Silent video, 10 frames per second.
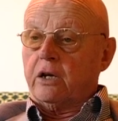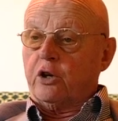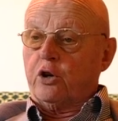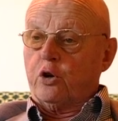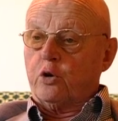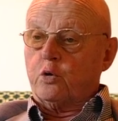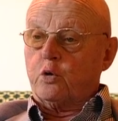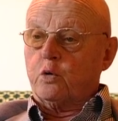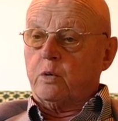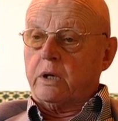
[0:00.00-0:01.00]
Go
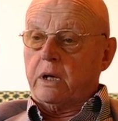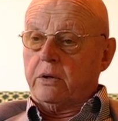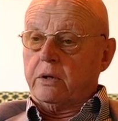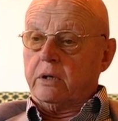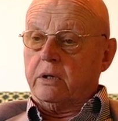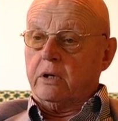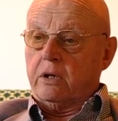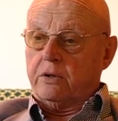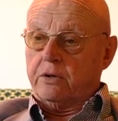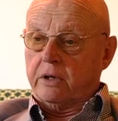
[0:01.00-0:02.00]
to another
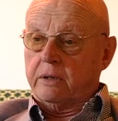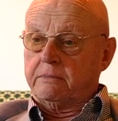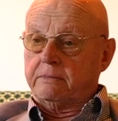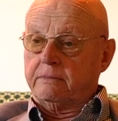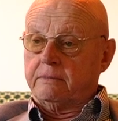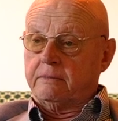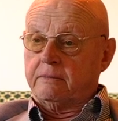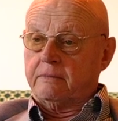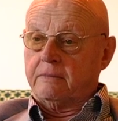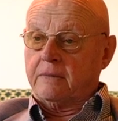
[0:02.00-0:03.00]
culture
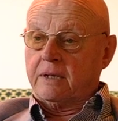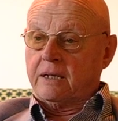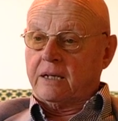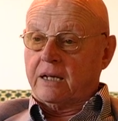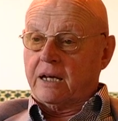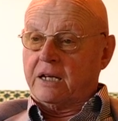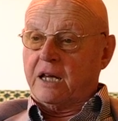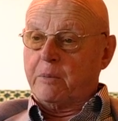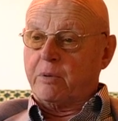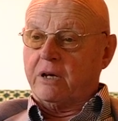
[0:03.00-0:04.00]
and
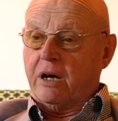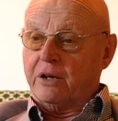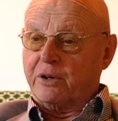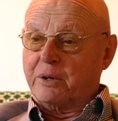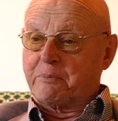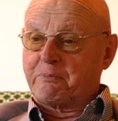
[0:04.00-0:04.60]
keep a diary.